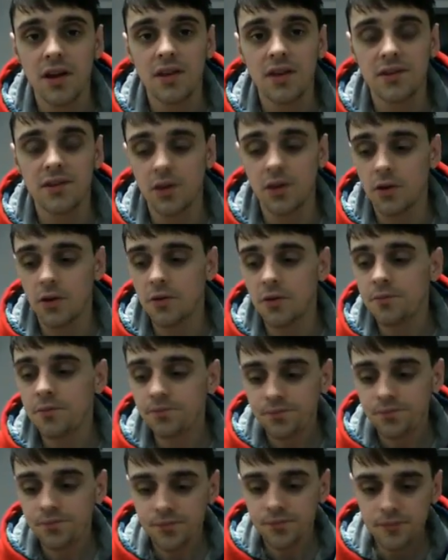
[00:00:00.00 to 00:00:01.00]
So,
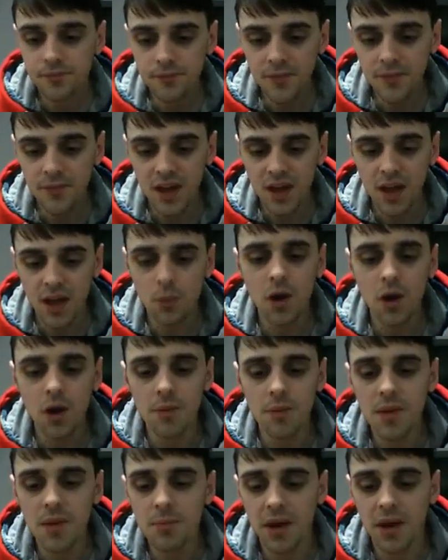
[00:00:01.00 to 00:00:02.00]
and what I
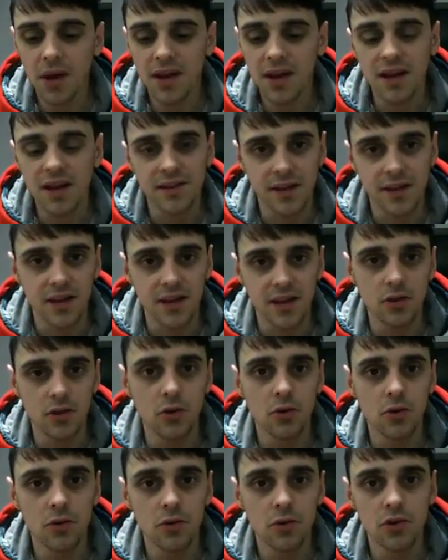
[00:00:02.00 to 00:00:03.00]
mean by that is like
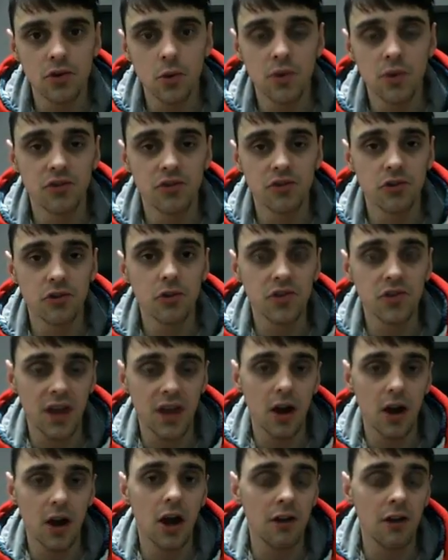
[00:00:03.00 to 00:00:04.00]
your withdrawals
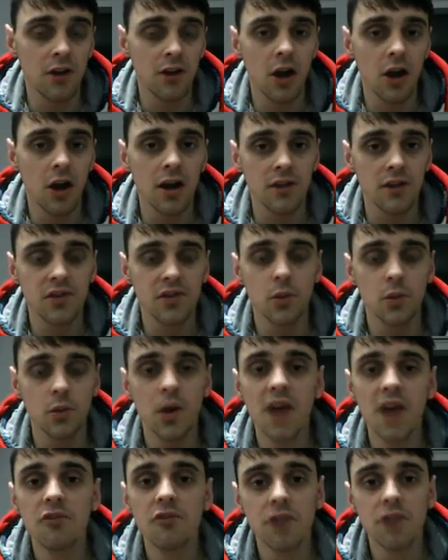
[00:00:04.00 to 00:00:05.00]
get higher and higher. So
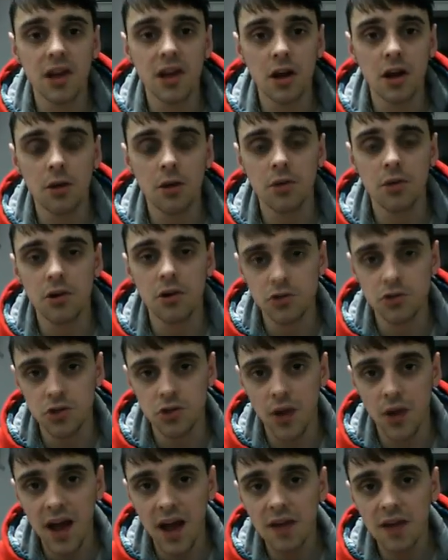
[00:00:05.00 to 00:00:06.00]
whatever income goals
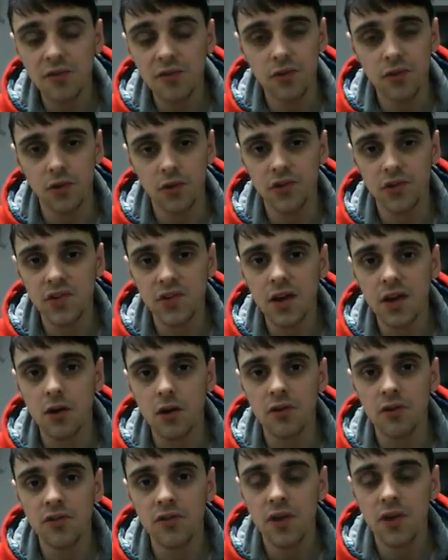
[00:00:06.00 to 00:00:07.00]
you have for yourself,